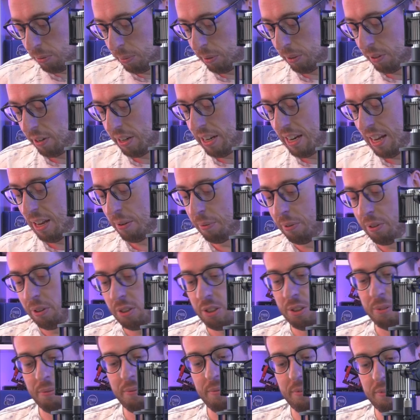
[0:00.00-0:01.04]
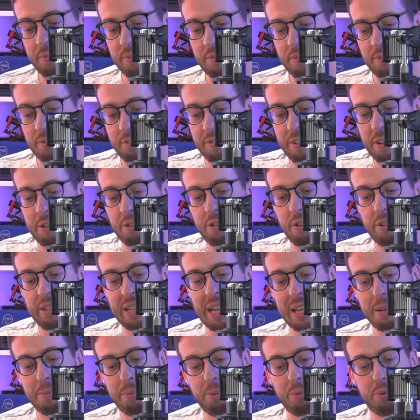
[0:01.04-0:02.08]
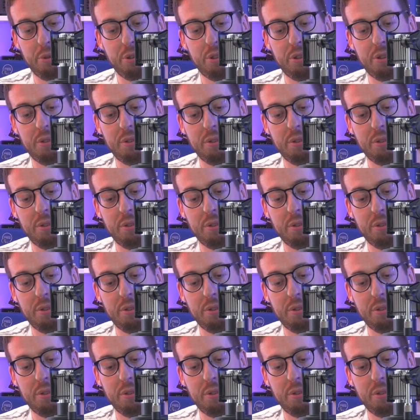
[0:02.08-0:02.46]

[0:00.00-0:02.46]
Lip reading: we got in here? We've got some Velcro cables,